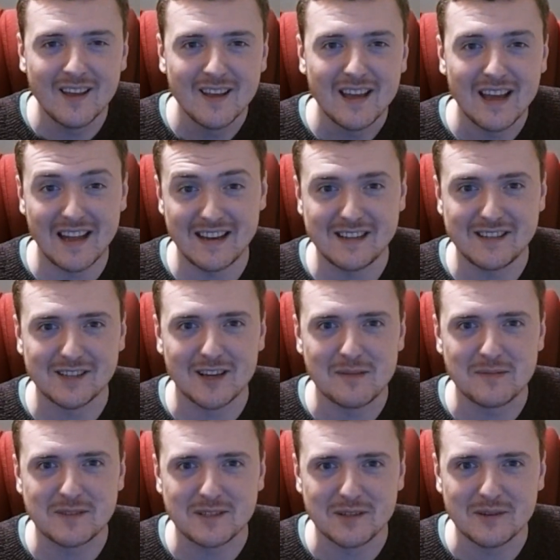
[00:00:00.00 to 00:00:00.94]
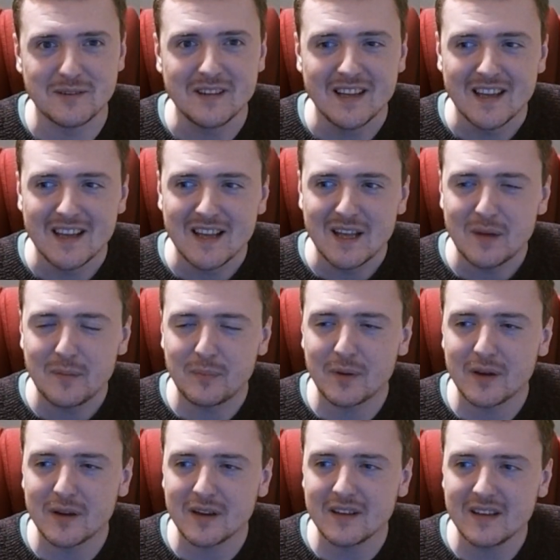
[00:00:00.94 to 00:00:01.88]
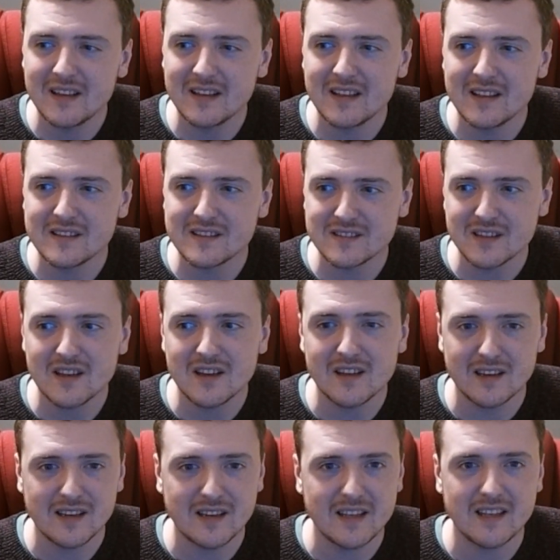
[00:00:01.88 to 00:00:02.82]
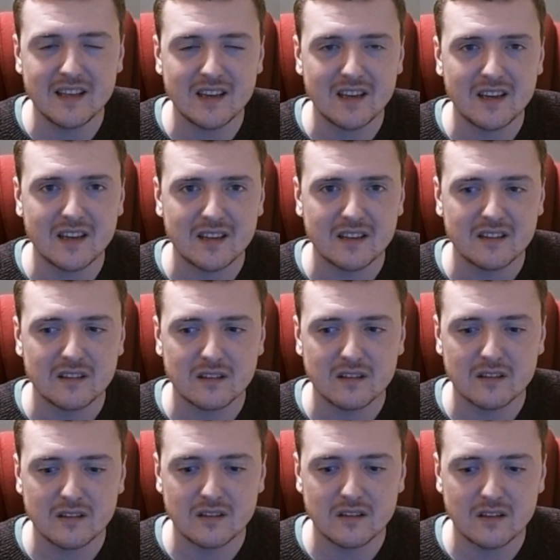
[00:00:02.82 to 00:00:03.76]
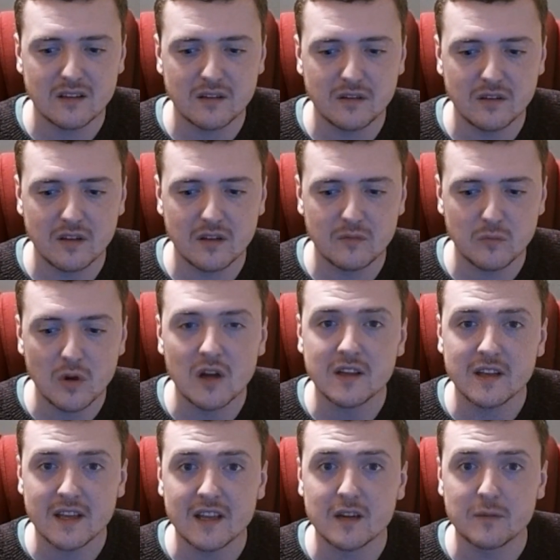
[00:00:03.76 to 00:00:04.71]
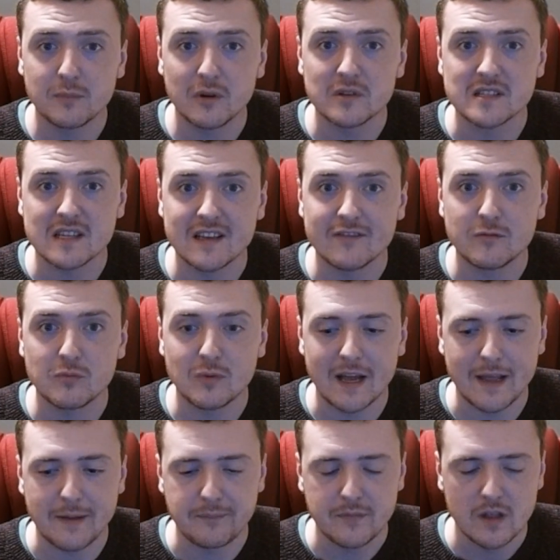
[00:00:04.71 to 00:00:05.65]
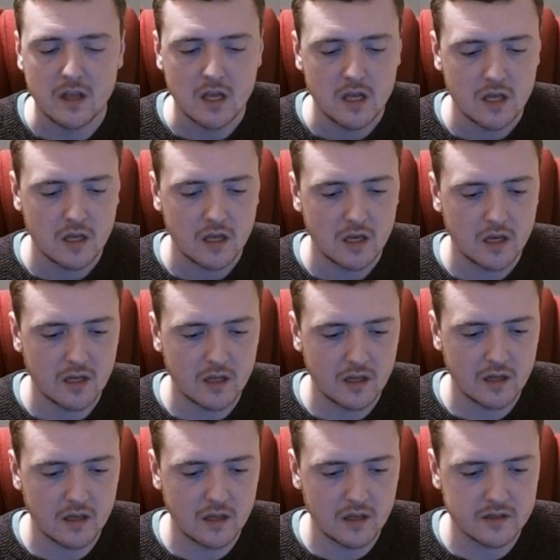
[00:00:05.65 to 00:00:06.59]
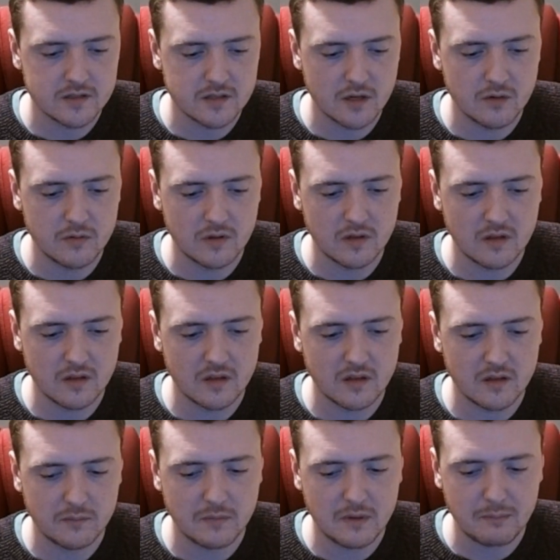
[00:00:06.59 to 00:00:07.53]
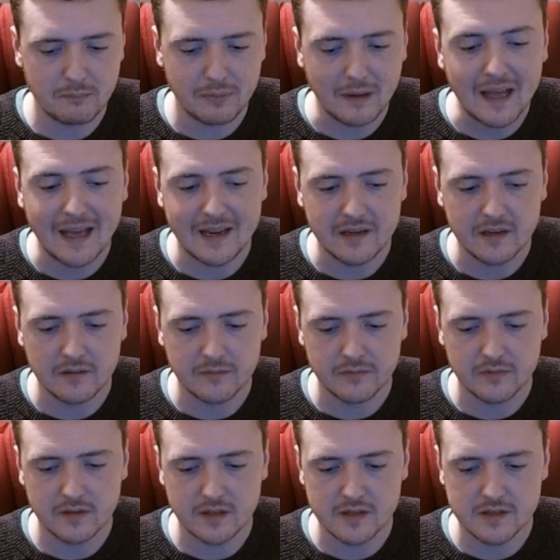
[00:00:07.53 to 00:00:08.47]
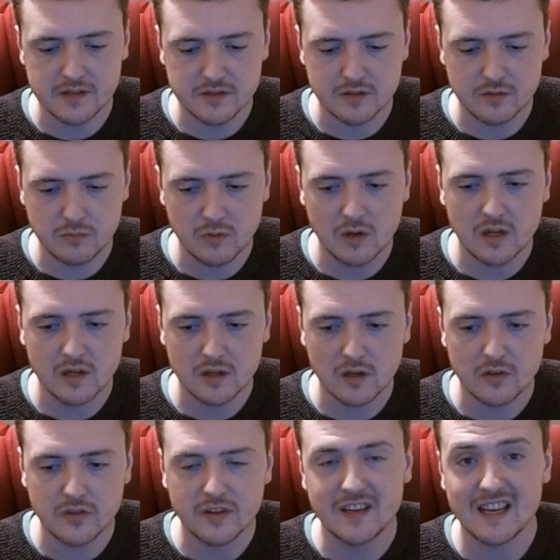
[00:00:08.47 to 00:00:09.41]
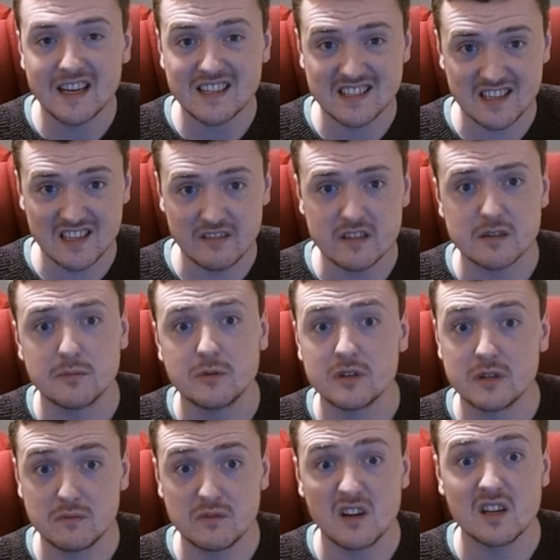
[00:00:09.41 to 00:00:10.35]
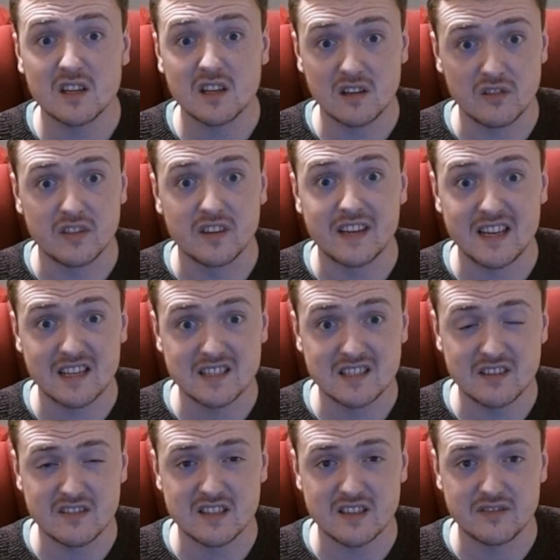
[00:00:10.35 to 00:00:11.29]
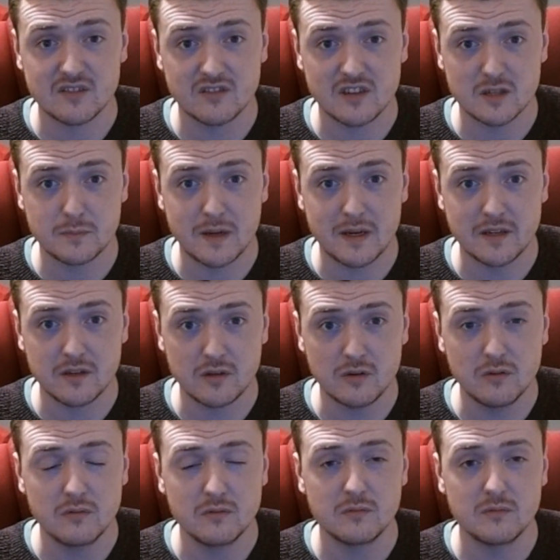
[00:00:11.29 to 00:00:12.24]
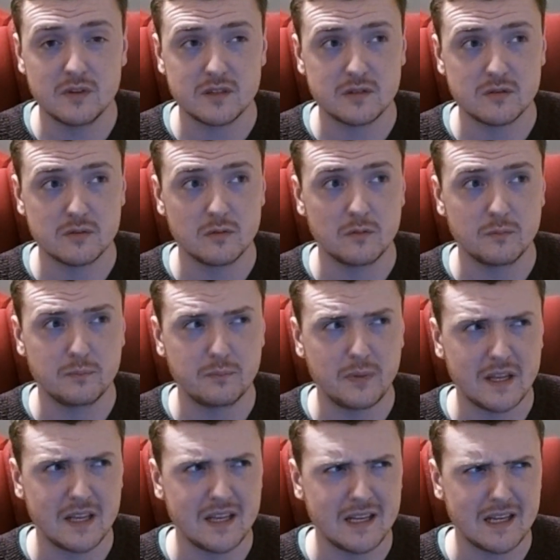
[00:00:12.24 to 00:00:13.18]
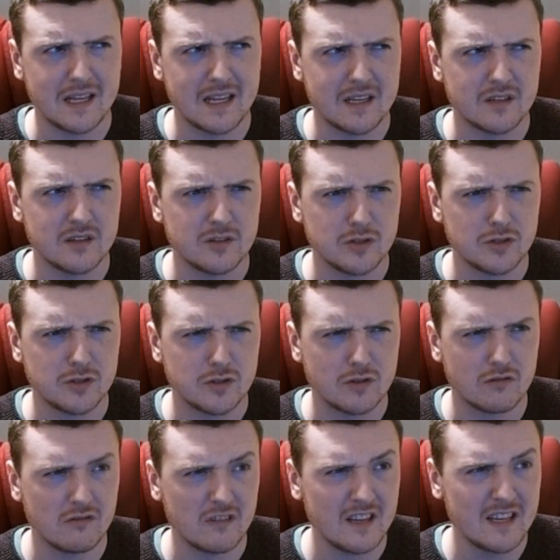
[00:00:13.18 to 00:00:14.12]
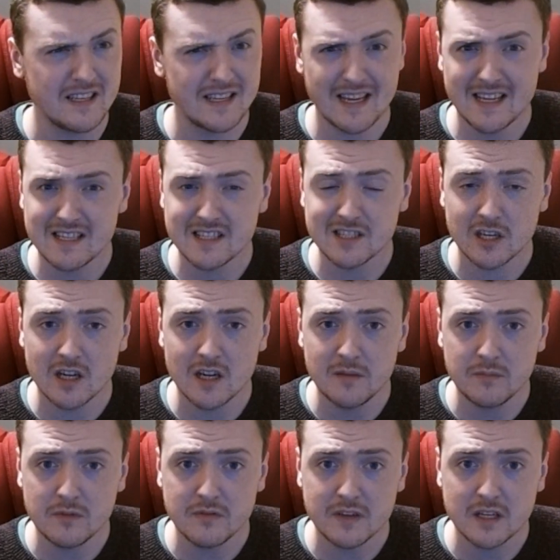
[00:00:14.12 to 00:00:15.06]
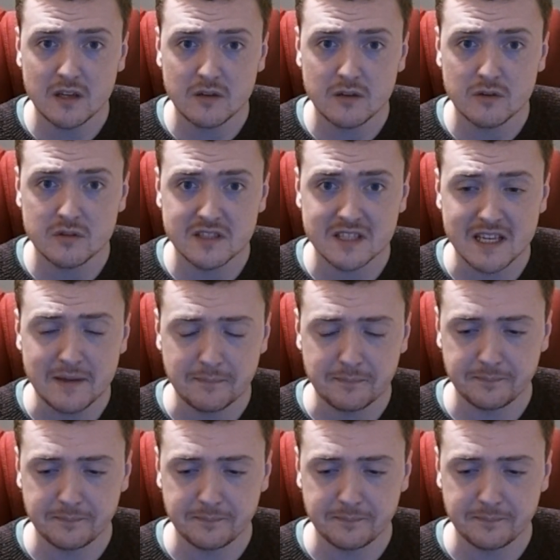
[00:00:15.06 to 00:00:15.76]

anytime soon, but it's certainly working in a positive way. So my plan is to work on the next series. I'm already working on the next series after Crash Bandicoot, which will be in 3 days' time, the video you'll see.